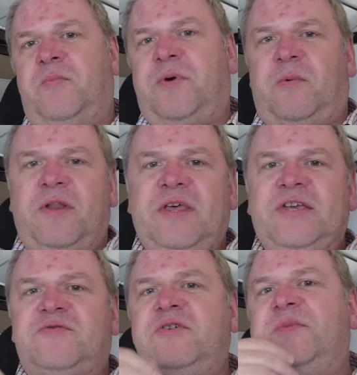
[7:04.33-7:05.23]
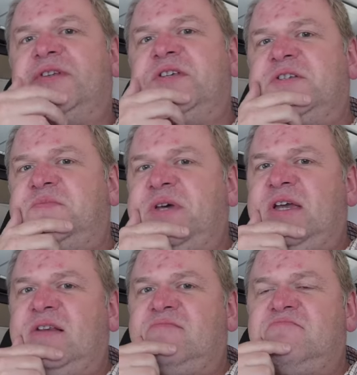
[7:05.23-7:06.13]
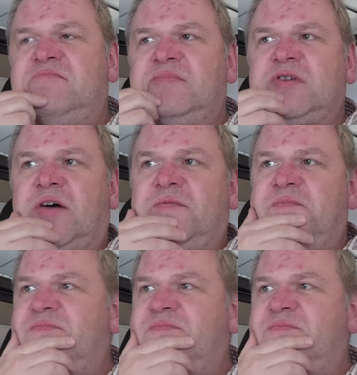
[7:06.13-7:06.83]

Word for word: But one of these rumours that's been sort of